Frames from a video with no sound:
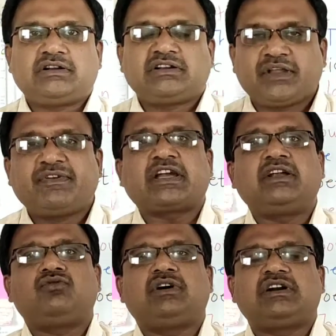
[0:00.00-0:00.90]

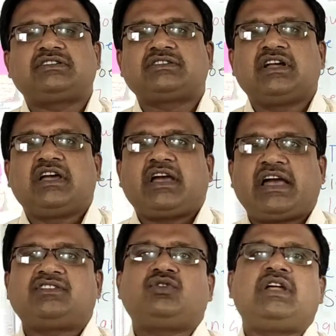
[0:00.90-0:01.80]
difficult words,
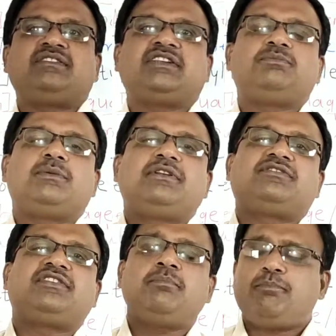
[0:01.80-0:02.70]
as well as it may be
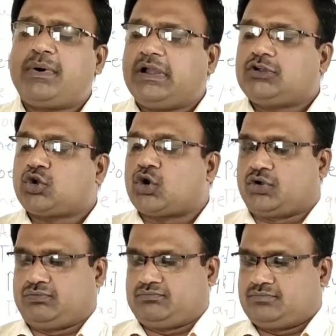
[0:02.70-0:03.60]
simple
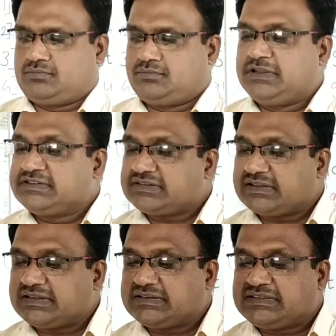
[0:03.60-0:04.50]
tone.
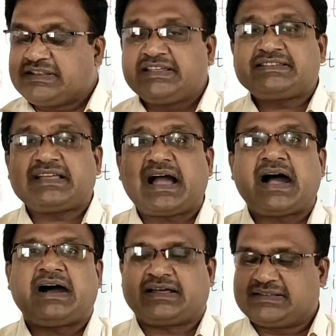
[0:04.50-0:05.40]
Means these
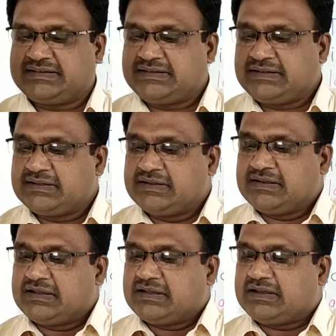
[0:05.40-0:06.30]
are the
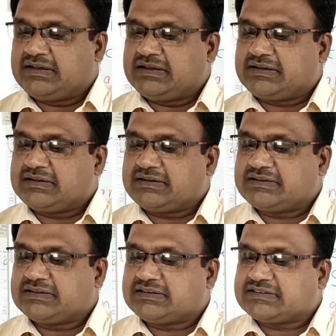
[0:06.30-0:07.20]

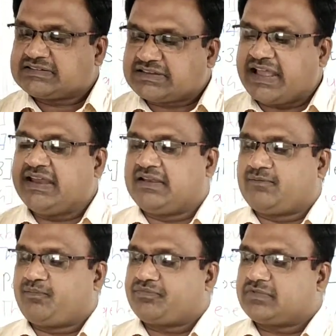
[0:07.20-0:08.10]

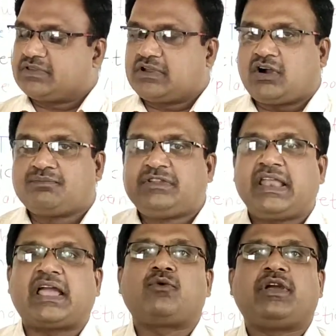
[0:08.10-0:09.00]
style of the
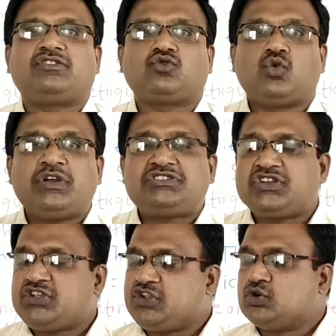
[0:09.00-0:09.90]
language which
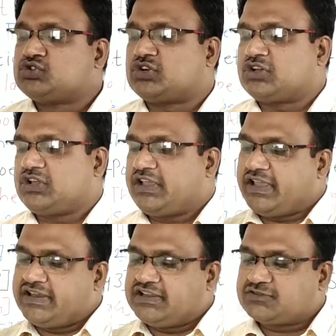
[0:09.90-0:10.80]
he used
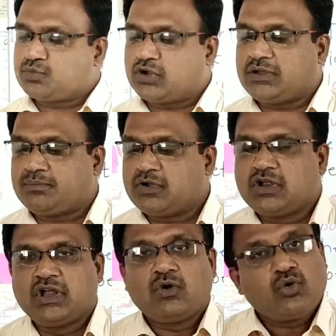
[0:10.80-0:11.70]
in his poem.
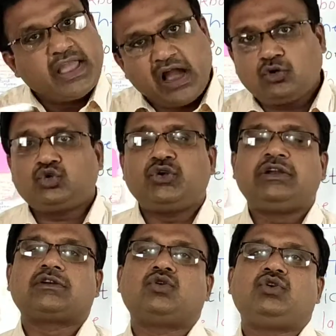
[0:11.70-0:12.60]
We have to
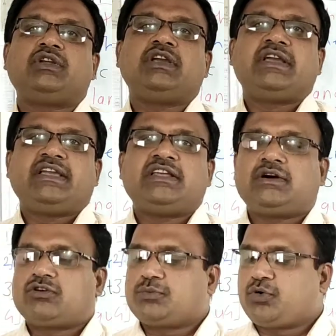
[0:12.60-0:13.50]
include in
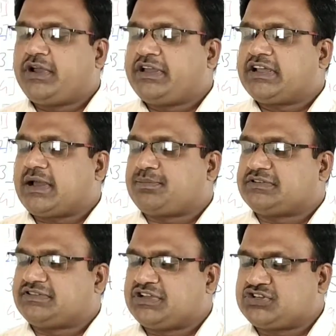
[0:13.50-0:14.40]
our poetic
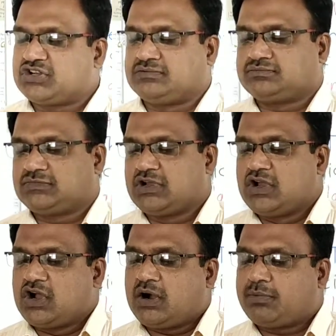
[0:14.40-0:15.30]
appreciation
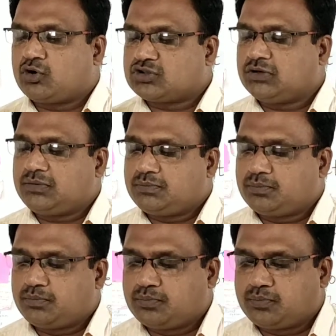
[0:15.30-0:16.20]
about the
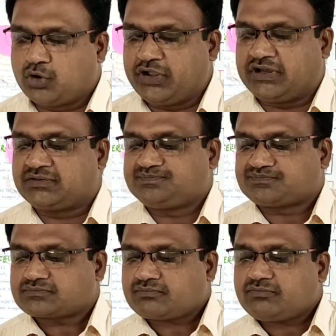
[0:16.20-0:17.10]

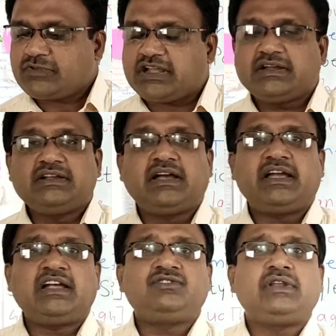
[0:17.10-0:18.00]
poet,
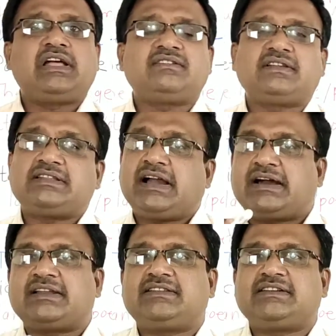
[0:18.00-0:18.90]
as well as
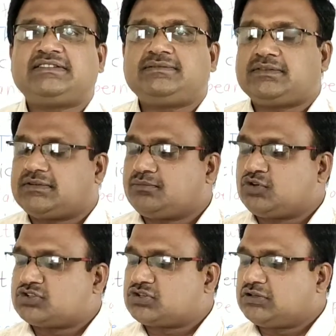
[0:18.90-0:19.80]
the another
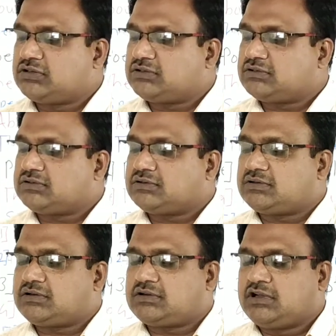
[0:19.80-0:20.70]
most
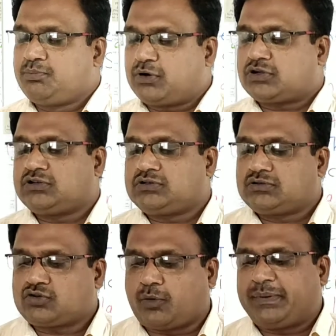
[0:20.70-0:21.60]

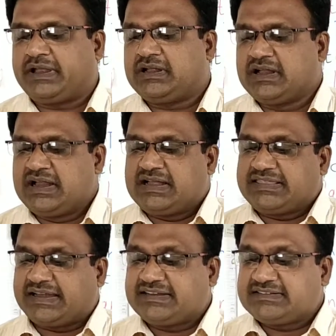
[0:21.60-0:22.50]
important topic,
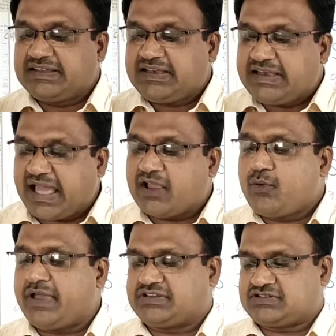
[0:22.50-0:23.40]
that is the
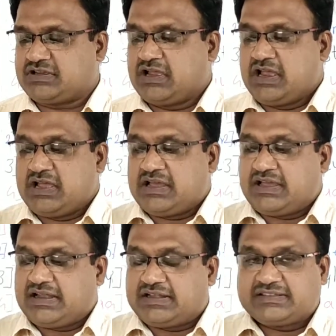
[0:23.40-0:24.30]
language.
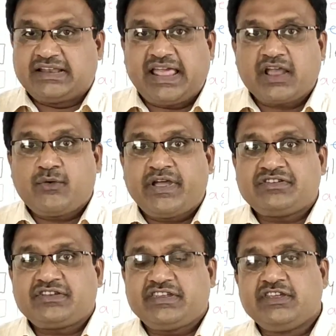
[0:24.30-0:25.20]
The
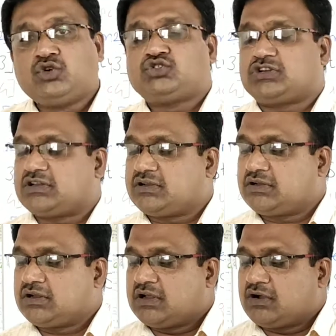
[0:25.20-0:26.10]
language used,
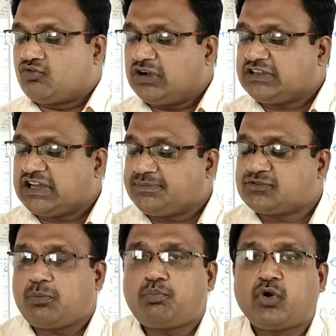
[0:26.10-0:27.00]
what
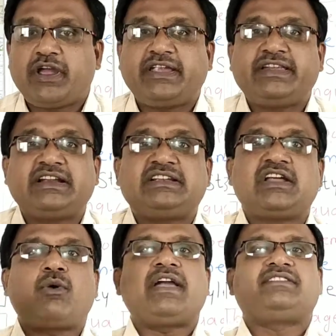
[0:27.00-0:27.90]
types of poetic
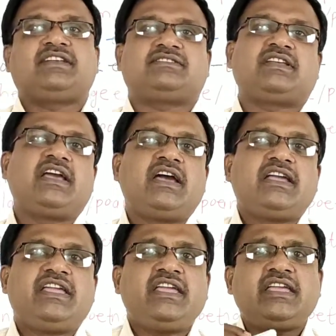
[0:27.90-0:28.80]
devices
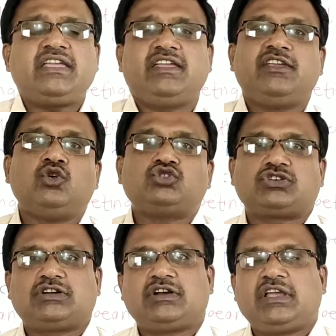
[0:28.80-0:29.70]
he used